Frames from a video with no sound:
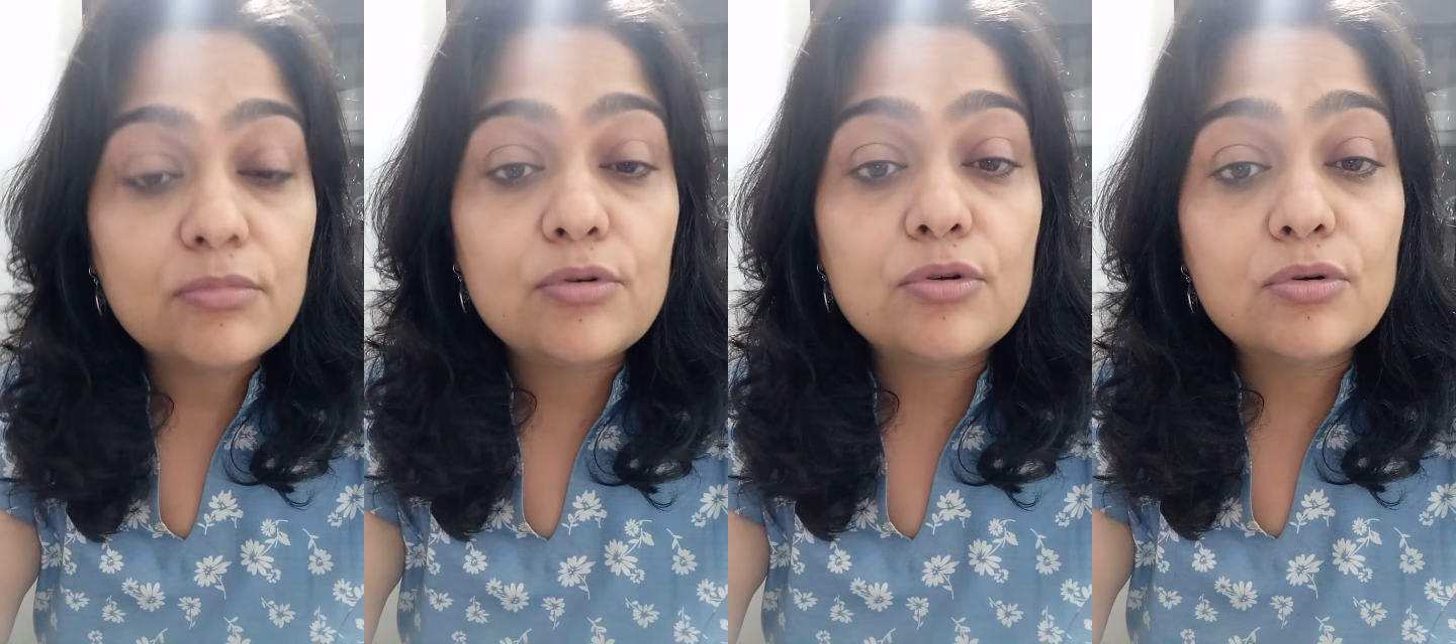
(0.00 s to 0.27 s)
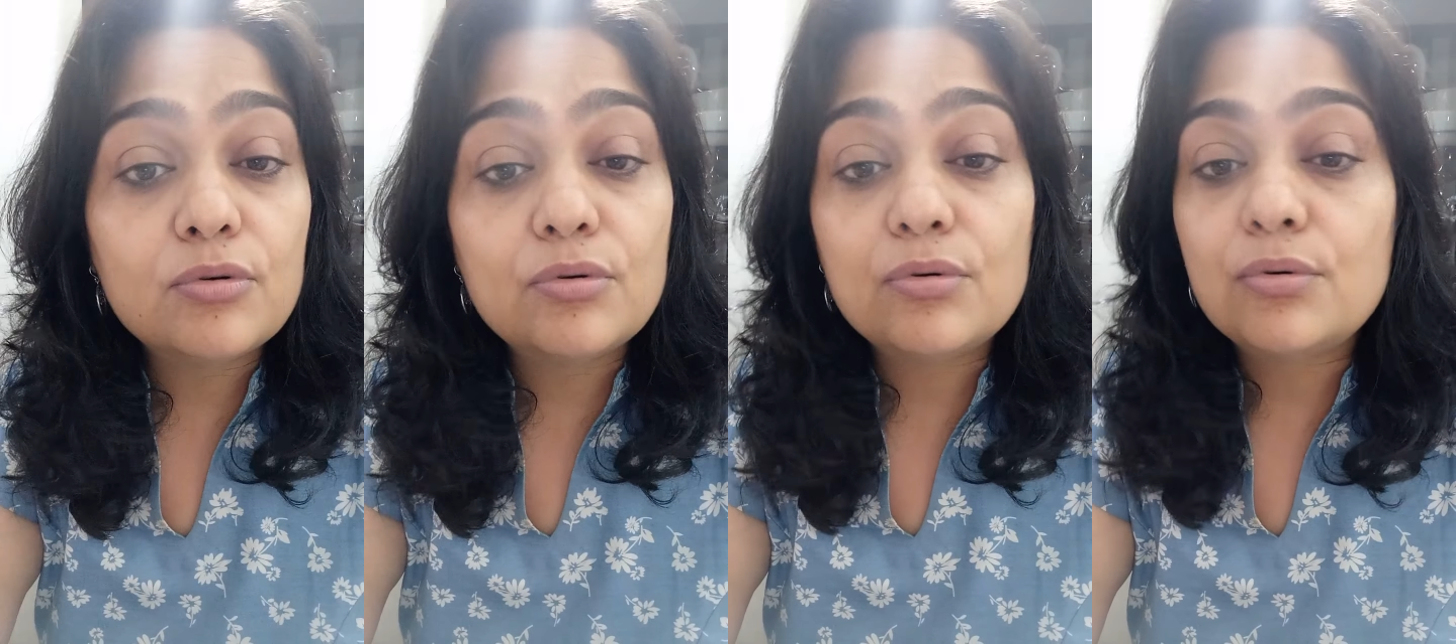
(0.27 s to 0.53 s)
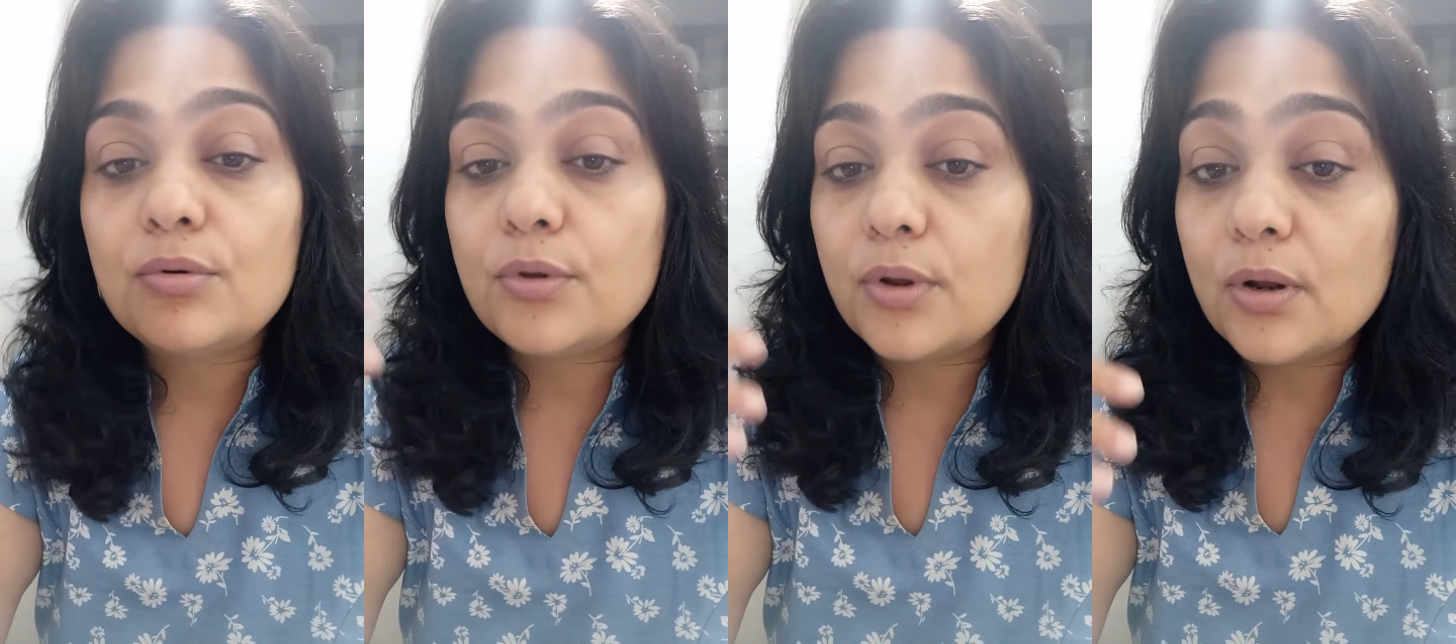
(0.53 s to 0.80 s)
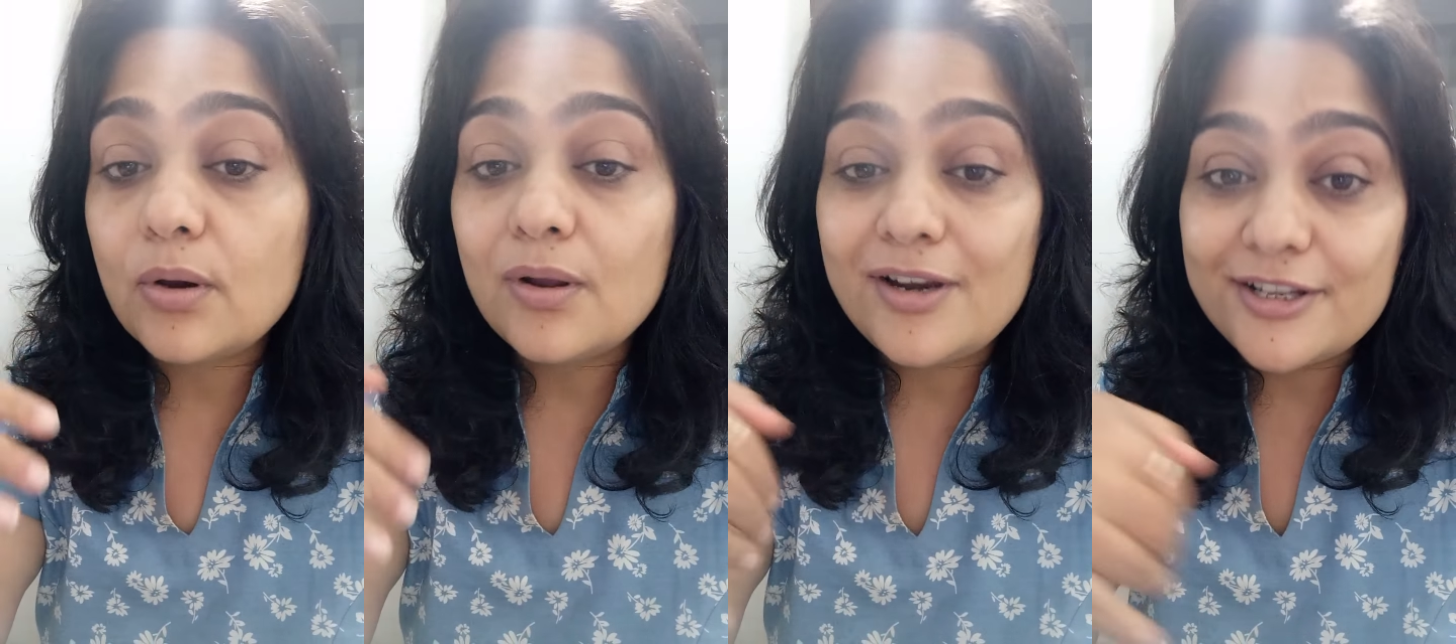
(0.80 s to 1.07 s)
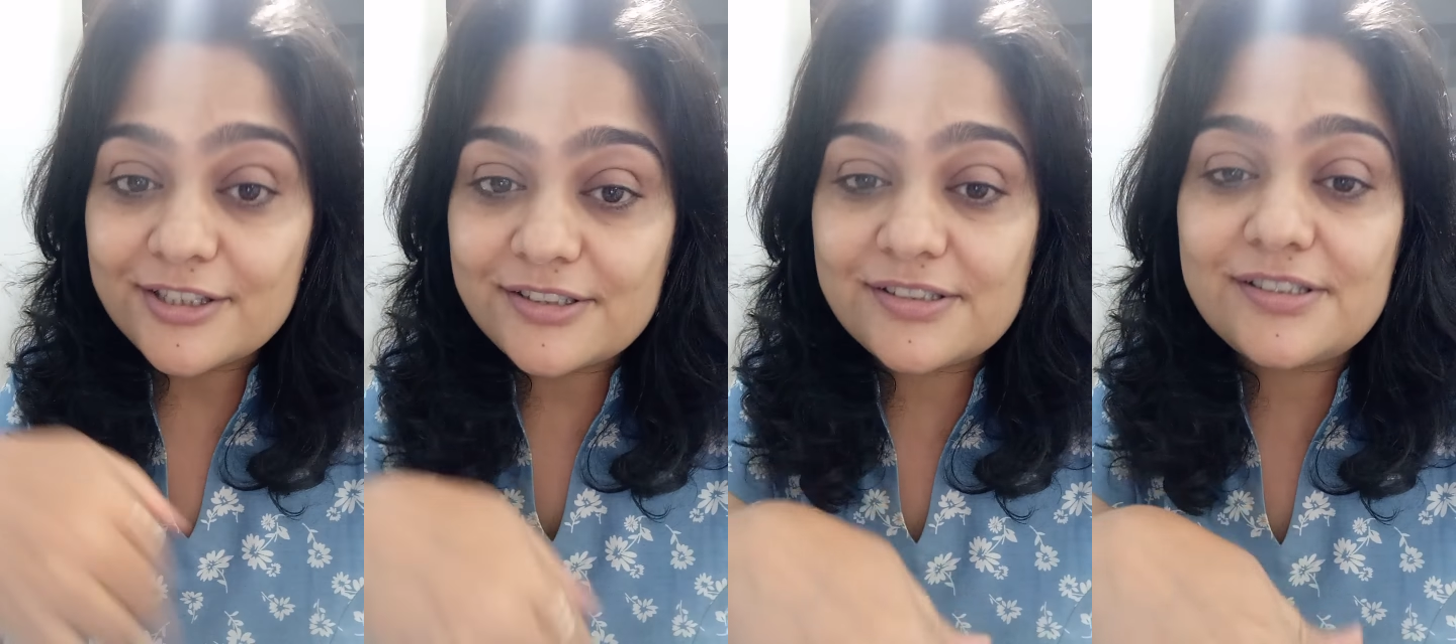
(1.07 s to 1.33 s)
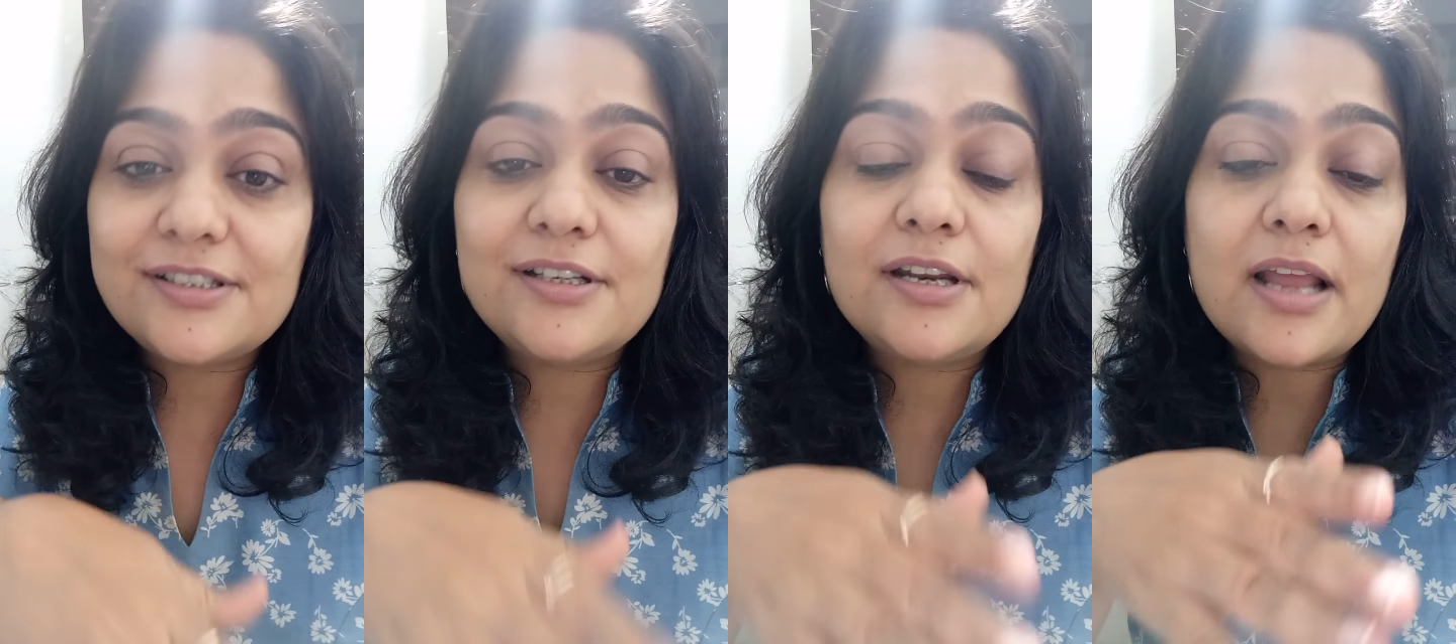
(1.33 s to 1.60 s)
to, you know,
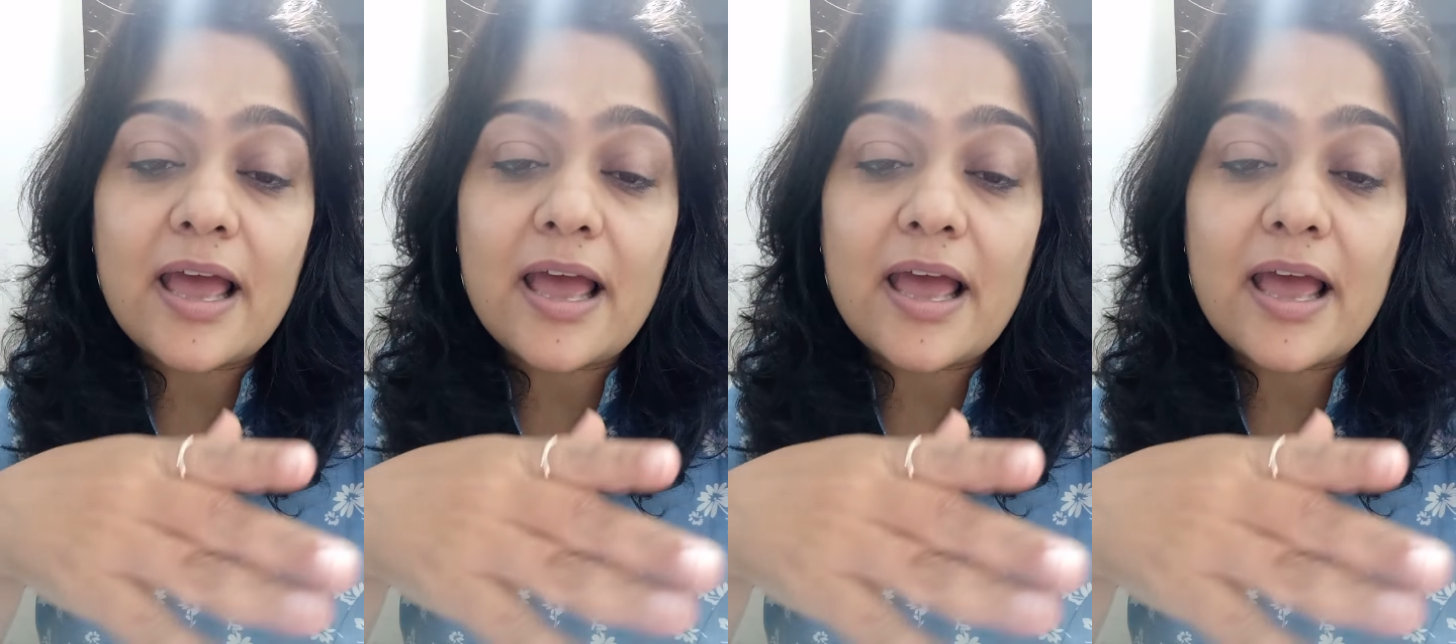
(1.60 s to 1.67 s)
listen